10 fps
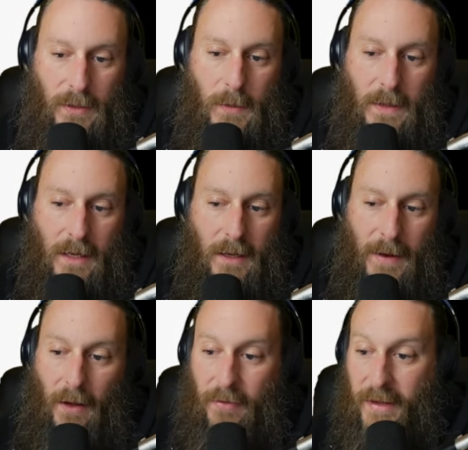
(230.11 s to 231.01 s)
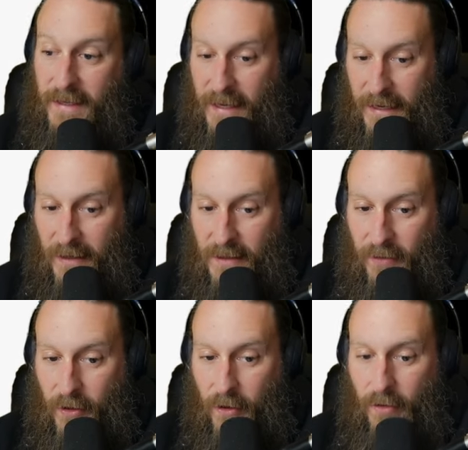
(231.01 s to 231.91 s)
speaking about the kings of
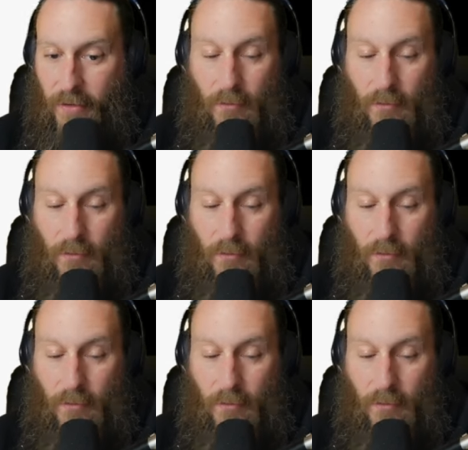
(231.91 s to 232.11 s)
the earth.